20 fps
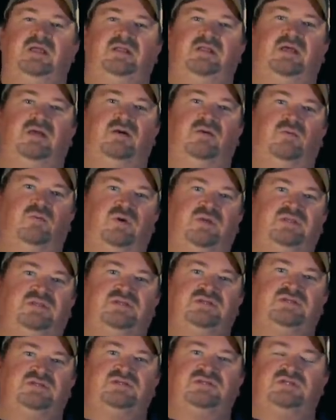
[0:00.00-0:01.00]
Now what
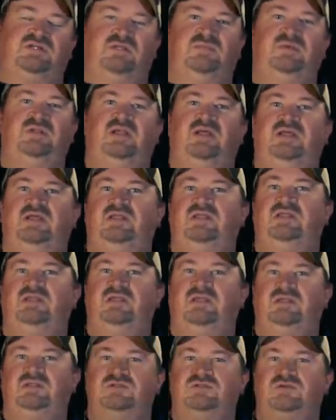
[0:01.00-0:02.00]
this is simulating
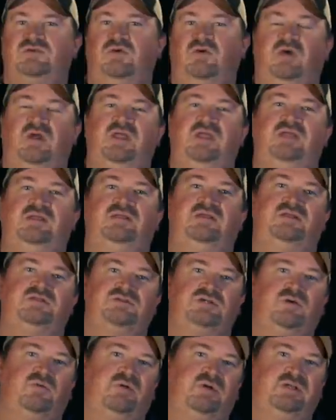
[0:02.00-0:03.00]
is grain that is
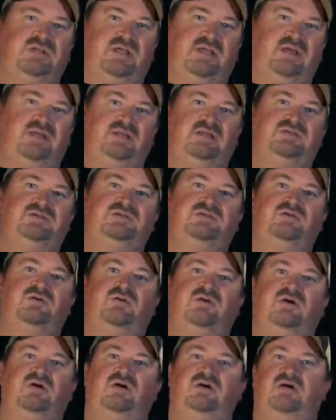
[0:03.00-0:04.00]
going down into the
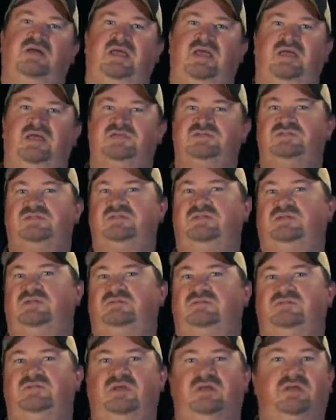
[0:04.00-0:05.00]
craw as the
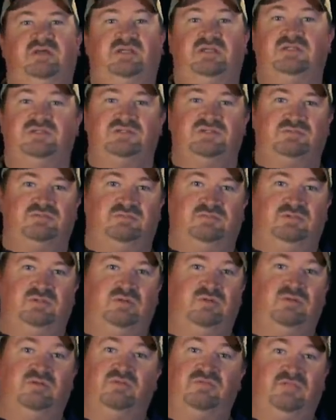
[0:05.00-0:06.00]
duck is
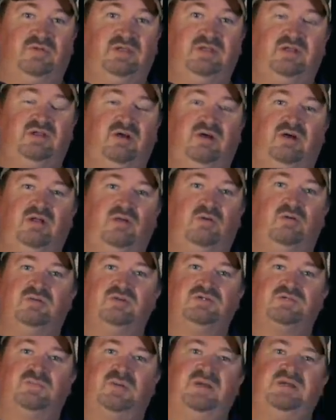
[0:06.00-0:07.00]
doing the feed call or the
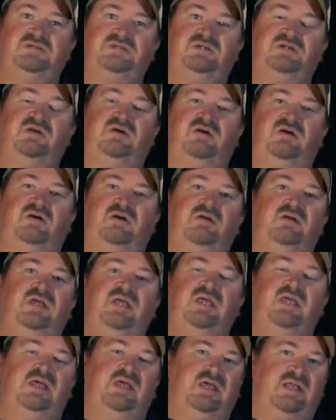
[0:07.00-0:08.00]
spacing call
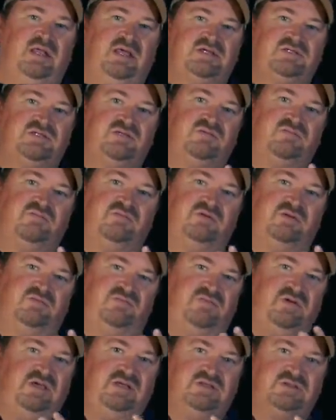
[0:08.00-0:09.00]
and as the, the
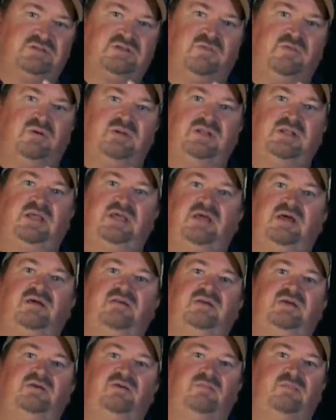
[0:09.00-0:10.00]
feed is going
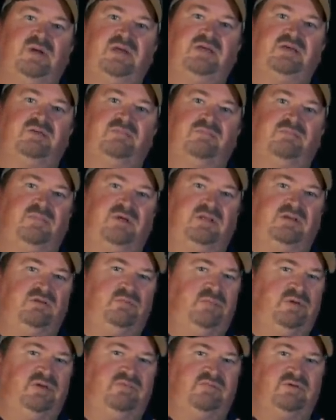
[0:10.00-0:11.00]
down it'll make a, a little
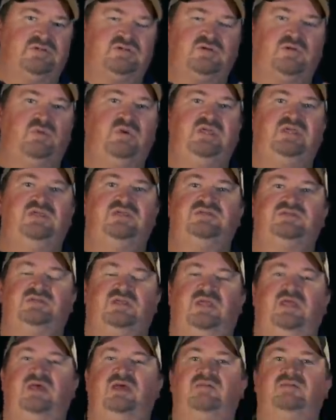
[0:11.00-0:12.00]
bit of a squeaky
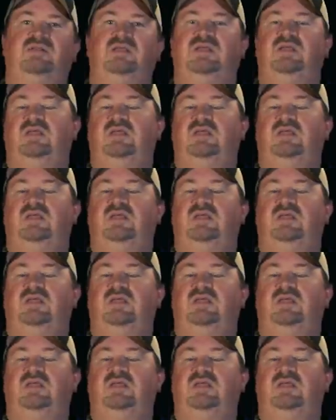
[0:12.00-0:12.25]
sound.